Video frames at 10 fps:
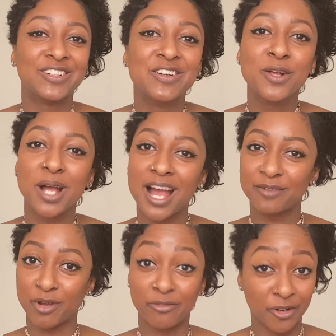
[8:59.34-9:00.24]
I had
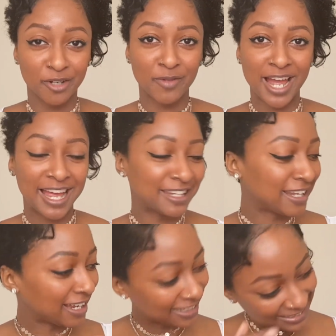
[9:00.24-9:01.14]
my phone in my hand,
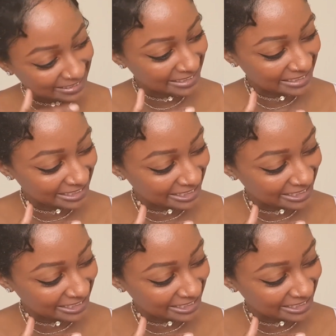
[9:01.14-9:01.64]
like, I